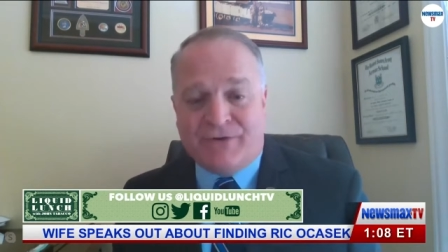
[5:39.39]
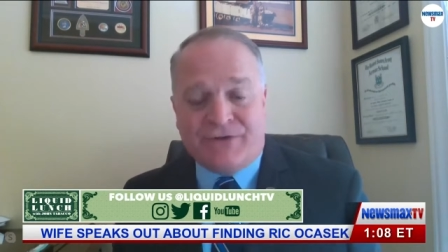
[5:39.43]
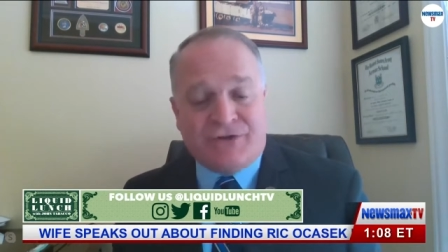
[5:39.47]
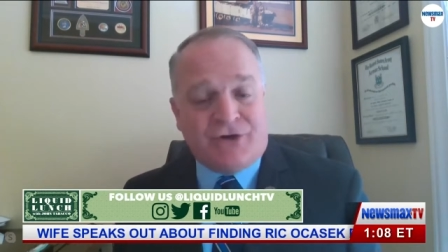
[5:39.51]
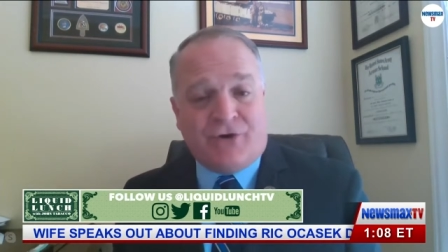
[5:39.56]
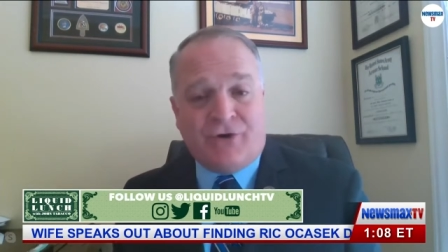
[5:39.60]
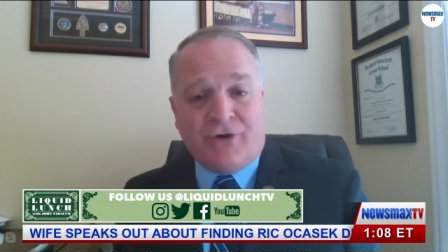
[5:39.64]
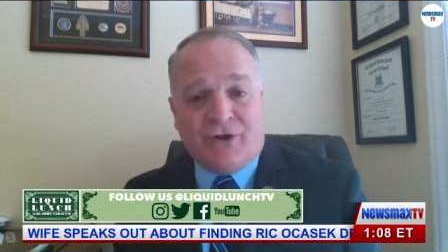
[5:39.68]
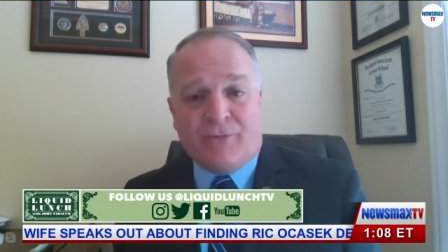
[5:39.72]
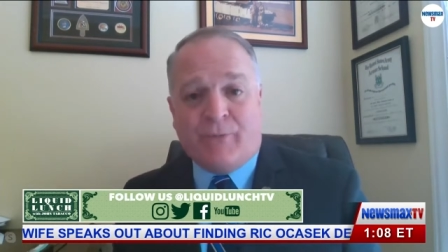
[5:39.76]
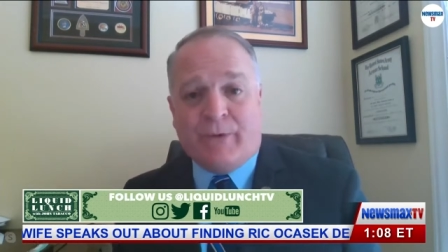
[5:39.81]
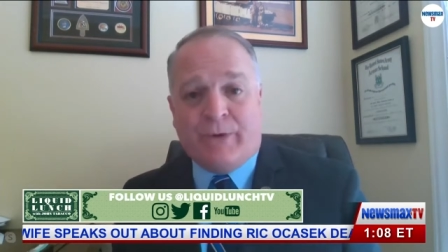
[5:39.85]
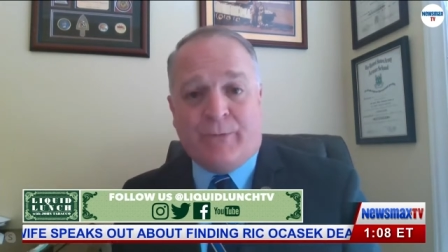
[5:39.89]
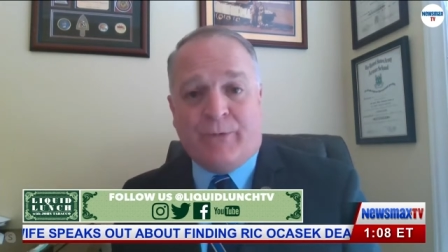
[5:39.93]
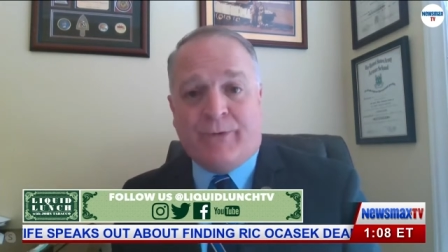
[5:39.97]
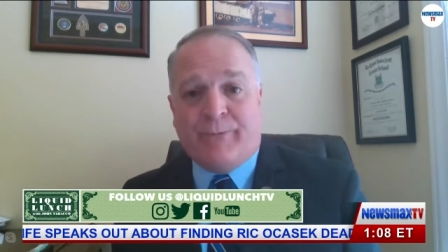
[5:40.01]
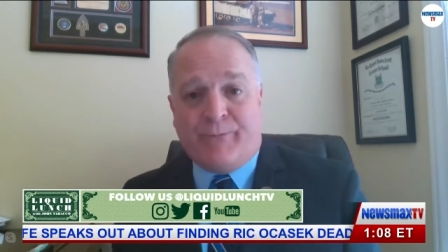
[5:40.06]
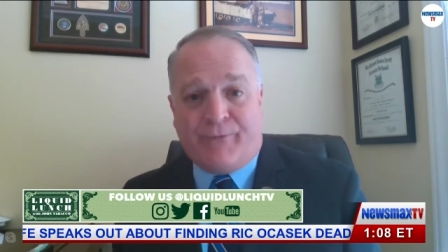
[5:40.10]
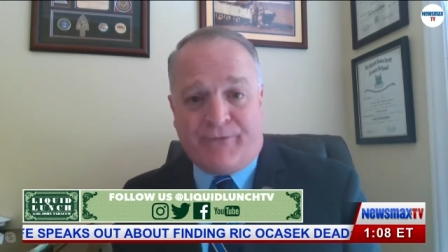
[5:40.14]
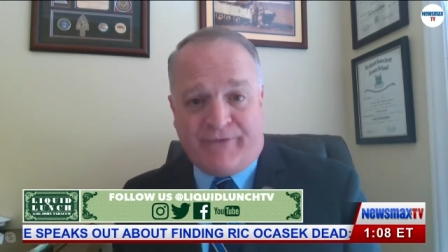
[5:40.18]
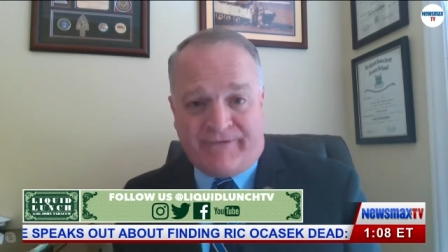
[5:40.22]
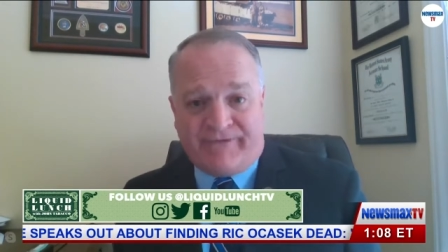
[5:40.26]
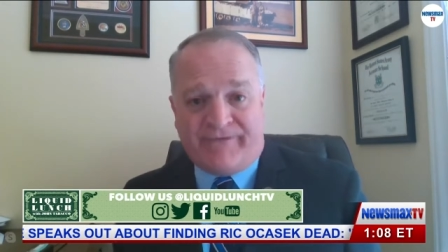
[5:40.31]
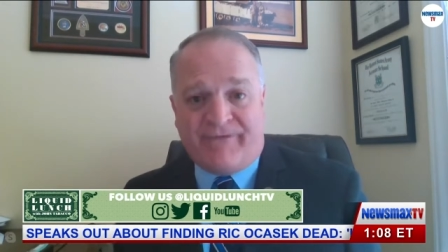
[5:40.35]
certainly we would
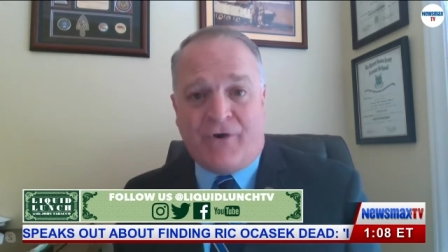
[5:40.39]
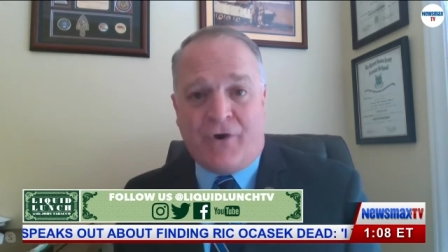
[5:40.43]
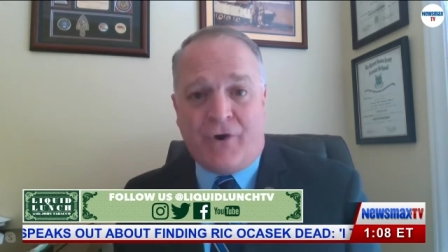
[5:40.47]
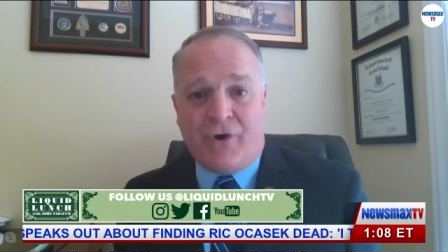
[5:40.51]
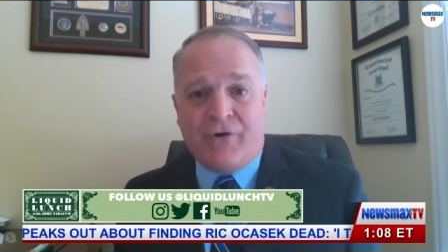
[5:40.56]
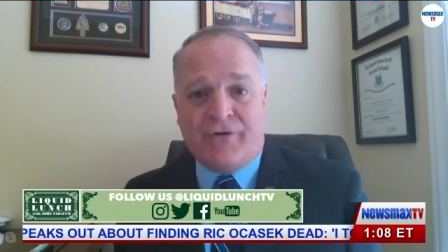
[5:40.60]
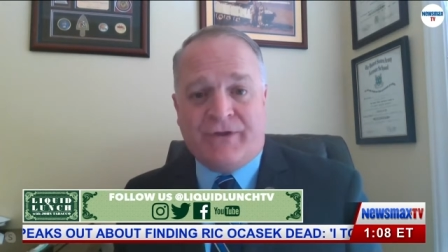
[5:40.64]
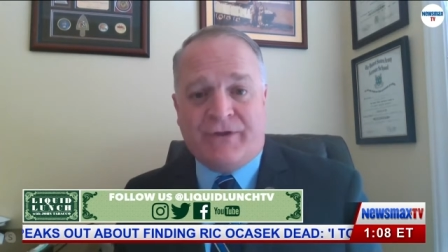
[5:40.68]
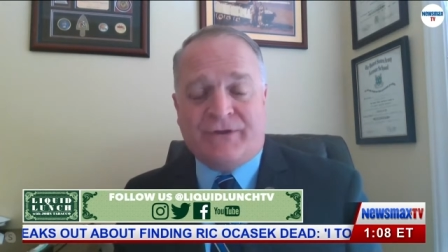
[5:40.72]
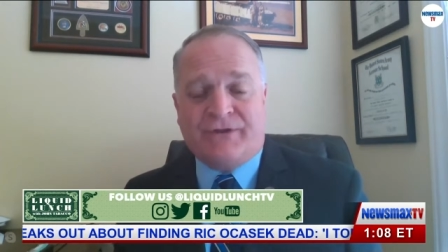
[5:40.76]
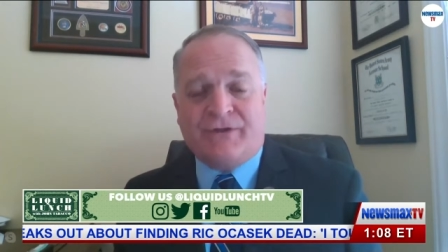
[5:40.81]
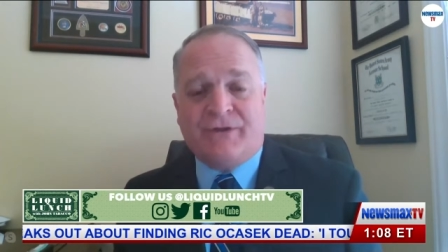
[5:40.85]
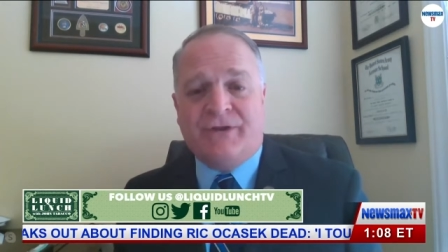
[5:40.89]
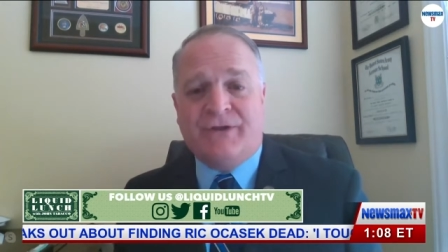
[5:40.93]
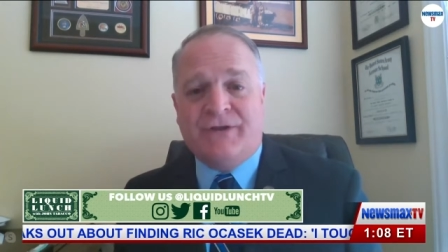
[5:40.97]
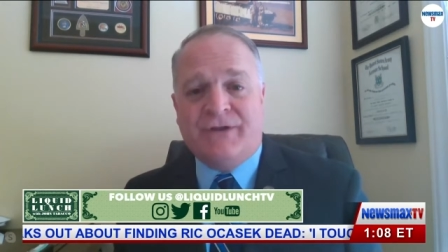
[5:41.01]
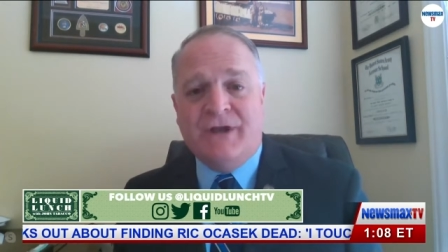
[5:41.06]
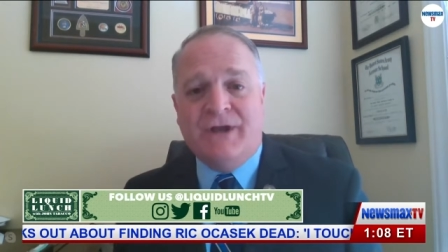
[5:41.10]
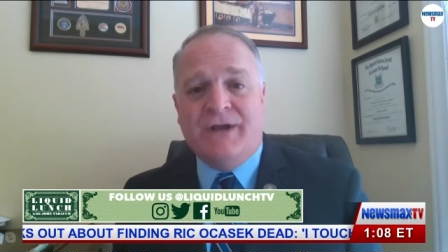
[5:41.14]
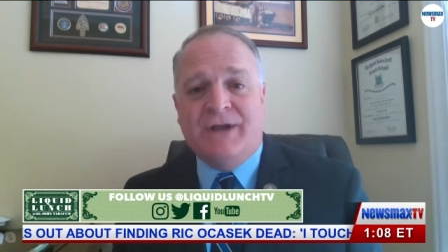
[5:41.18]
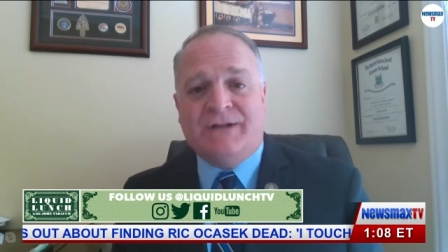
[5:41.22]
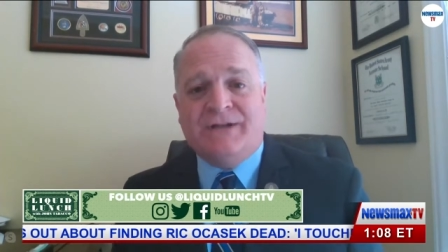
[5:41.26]
prefer that the